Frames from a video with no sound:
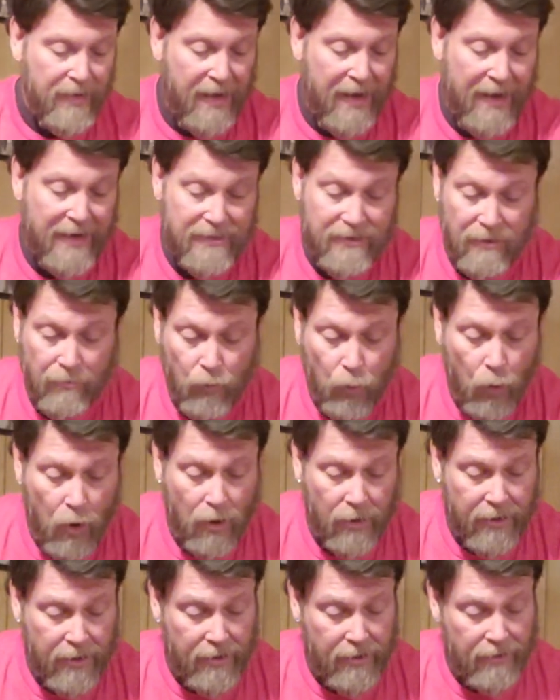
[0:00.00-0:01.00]
As I'm
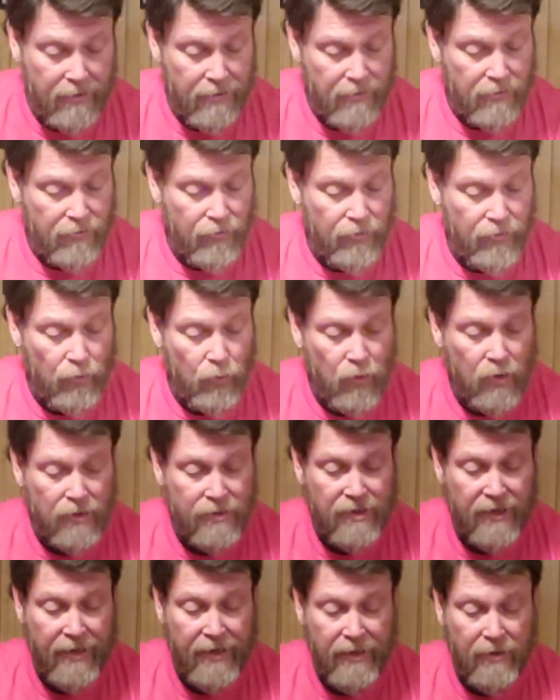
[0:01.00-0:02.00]
walking through the
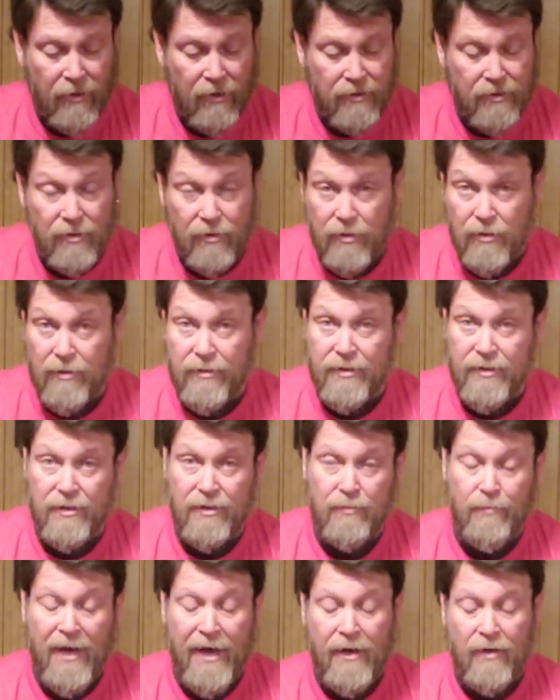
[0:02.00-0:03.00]
woods, I can also use
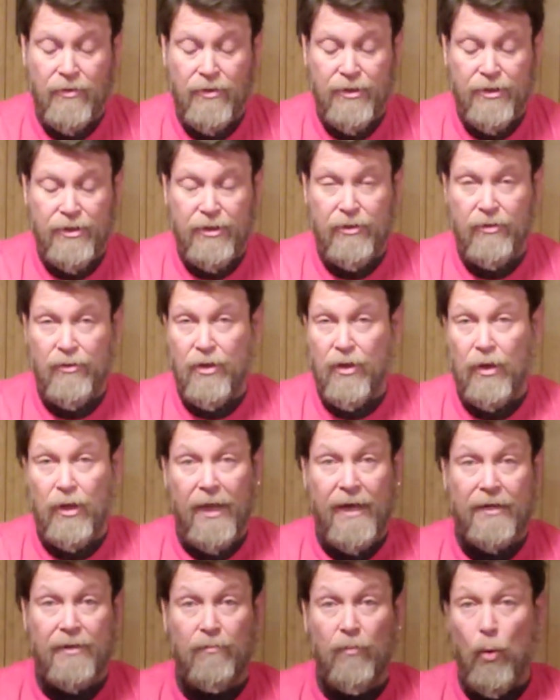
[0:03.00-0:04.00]
this pouch to
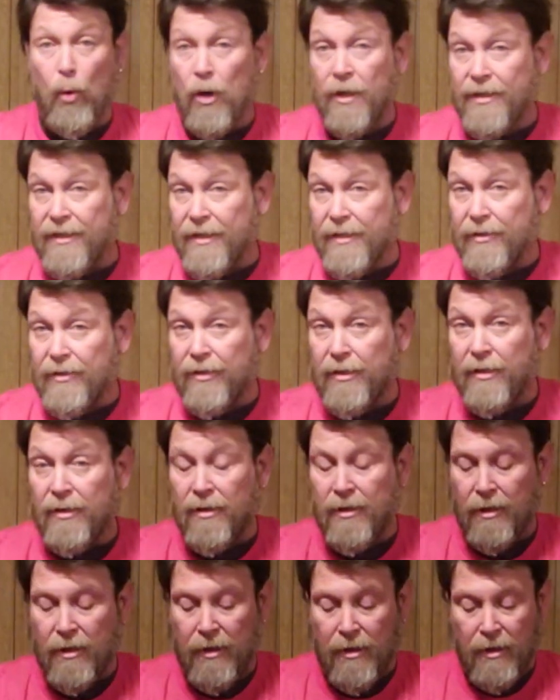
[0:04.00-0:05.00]
collect more tinder,
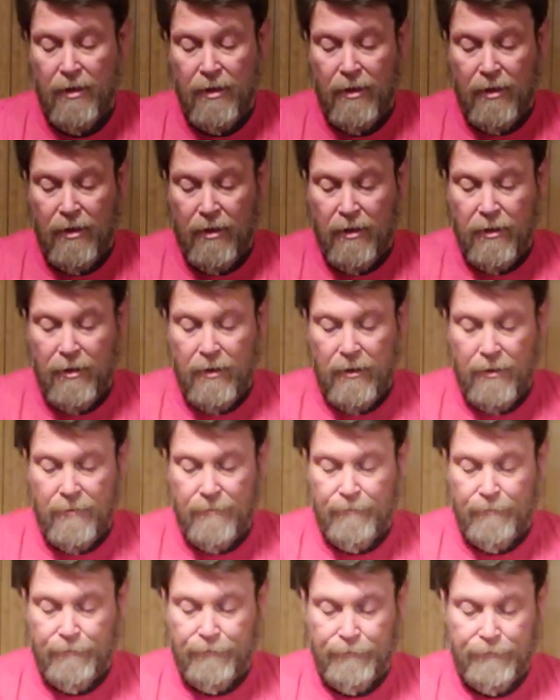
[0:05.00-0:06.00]

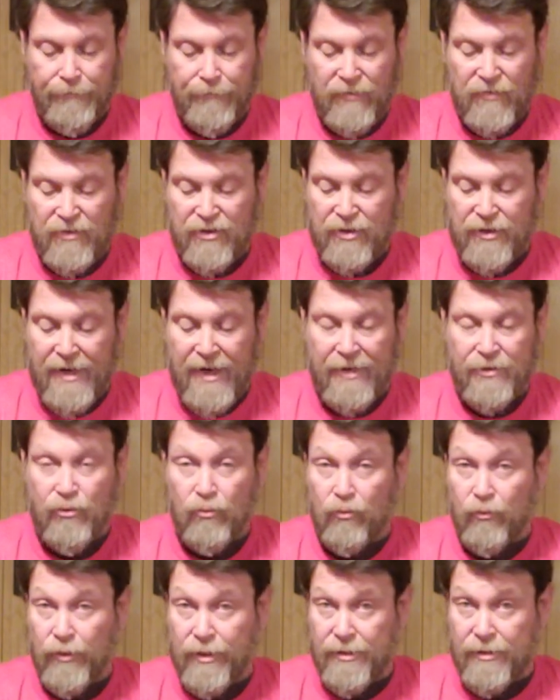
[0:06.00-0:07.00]
just
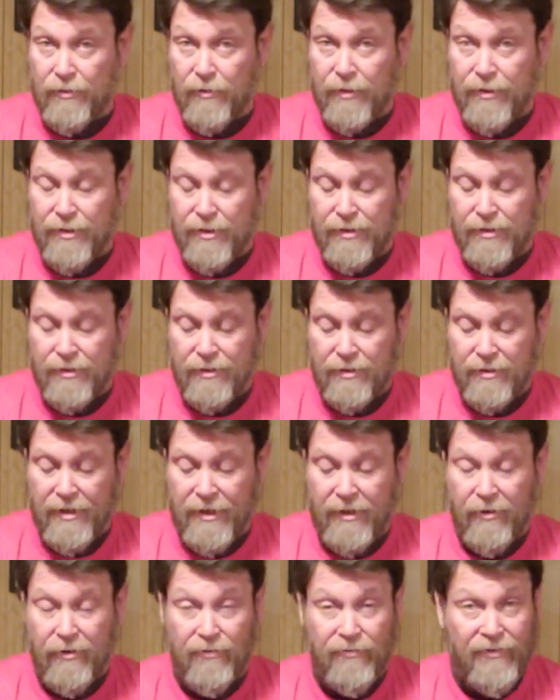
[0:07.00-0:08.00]
natural resources
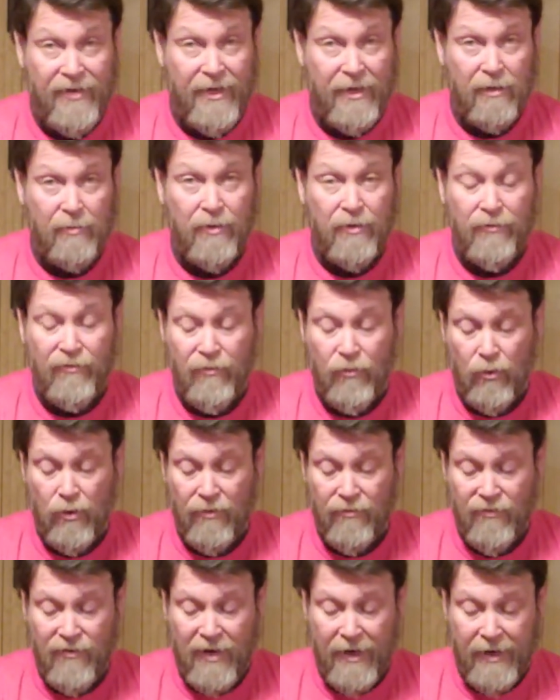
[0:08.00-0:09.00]
that are available for
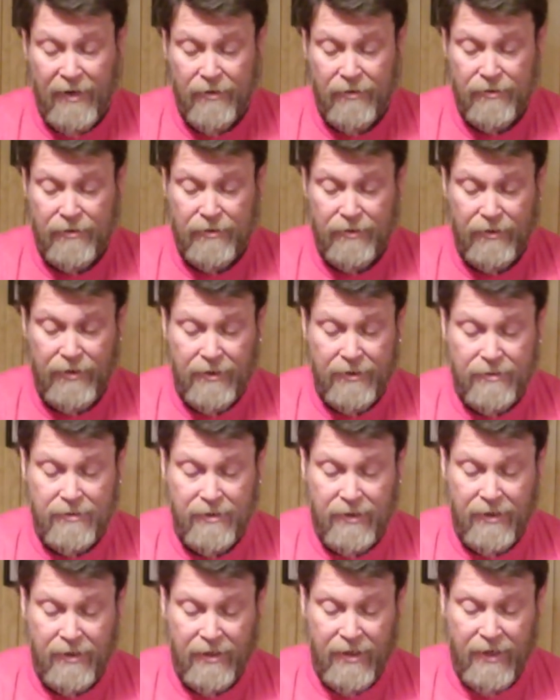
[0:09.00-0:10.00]
fires and things
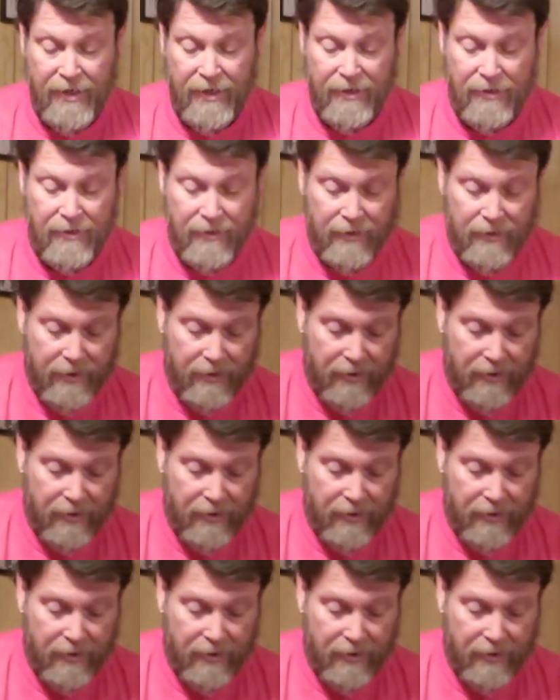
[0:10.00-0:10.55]
like that.